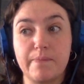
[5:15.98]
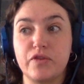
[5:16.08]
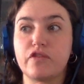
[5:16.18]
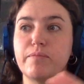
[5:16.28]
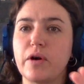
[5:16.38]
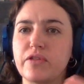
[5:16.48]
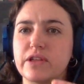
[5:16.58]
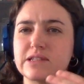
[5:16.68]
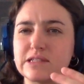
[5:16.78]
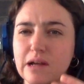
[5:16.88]
You've both,
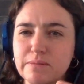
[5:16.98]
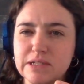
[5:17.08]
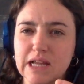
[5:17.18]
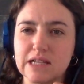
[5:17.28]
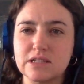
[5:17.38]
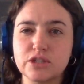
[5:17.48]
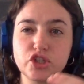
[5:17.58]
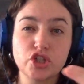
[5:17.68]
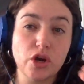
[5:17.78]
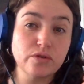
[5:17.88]
in some sense,
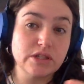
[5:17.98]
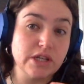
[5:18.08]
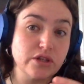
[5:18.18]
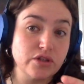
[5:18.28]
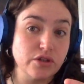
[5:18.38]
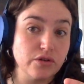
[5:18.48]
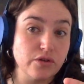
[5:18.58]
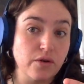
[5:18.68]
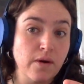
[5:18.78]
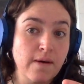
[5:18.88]
chosen
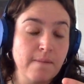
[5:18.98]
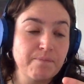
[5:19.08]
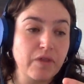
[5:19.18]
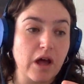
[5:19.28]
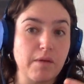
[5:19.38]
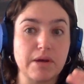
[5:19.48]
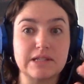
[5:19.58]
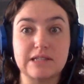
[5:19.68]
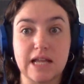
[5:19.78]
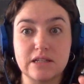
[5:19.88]
to
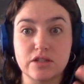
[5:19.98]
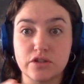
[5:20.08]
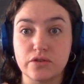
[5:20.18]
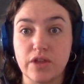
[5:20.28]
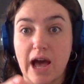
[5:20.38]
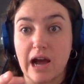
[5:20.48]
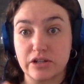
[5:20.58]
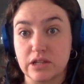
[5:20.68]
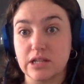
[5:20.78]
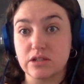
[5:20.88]
assent to the
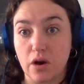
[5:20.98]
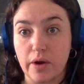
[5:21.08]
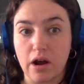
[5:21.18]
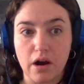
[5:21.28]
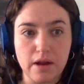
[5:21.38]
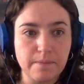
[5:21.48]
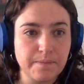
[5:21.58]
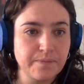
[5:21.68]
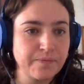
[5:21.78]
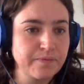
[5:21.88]
action that's going on.
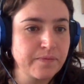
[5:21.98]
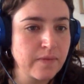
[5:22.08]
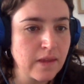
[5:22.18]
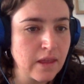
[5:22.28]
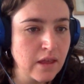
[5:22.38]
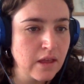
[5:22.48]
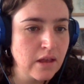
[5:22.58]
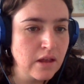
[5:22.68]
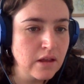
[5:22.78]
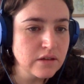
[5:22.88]

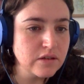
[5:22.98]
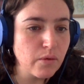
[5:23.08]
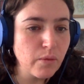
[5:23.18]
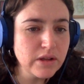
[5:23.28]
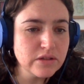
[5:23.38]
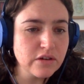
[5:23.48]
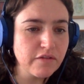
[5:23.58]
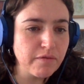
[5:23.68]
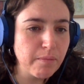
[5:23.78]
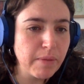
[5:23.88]
So one sort
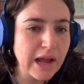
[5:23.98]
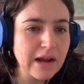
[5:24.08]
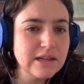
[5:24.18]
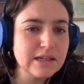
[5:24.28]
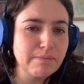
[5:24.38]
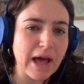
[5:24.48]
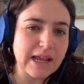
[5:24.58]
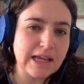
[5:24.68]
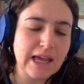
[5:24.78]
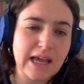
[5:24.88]
of
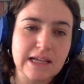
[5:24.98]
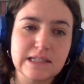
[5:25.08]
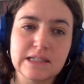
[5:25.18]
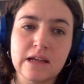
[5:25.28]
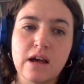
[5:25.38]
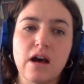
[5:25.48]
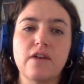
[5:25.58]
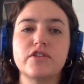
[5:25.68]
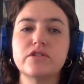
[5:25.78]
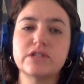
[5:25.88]
paradigmatic case
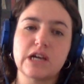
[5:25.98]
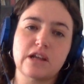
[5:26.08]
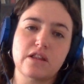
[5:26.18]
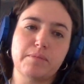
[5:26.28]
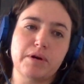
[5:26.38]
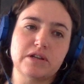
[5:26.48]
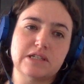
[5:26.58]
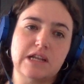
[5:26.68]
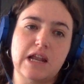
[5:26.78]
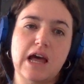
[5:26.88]
of using another
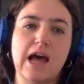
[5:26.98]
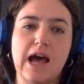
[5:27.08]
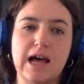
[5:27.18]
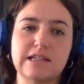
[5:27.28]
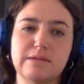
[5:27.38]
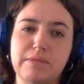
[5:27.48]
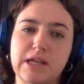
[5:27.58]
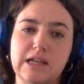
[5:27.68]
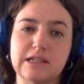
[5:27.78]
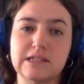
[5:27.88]
person as a
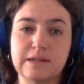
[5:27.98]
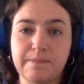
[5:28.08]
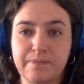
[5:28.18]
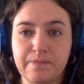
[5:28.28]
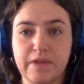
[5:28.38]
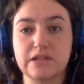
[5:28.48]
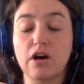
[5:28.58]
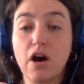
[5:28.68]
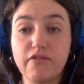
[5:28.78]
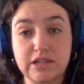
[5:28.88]
means that's
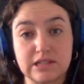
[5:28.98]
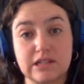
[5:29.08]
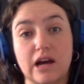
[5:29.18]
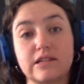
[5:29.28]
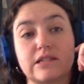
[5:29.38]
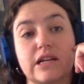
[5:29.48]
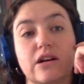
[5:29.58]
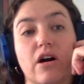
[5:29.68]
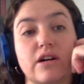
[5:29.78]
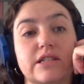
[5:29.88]
often discussed in
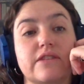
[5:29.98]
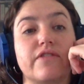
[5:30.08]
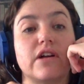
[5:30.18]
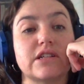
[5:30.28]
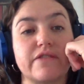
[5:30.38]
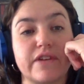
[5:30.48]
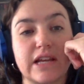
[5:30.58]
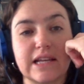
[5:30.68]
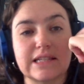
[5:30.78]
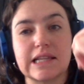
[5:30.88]
Kantian
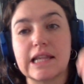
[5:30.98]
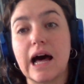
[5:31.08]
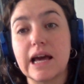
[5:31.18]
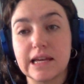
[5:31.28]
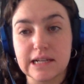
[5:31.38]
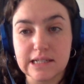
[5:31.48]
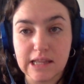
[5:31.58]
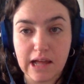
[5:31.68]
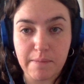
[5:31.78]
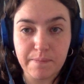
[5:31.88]
philosophy is lying to
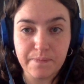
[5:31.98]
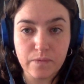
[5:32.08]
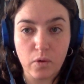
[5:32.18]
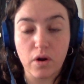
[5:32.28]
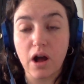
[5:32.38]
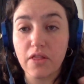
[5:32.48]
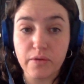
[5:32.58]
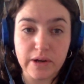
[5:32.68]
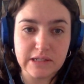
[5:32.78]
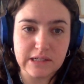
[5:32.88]
them or
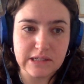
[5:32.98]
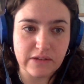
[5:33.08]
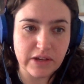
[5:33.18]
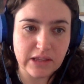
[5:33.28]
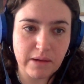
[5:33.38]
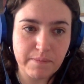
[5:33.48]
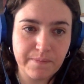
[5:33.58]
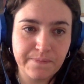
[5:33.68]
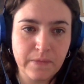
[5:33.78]
otherwise deceiving them.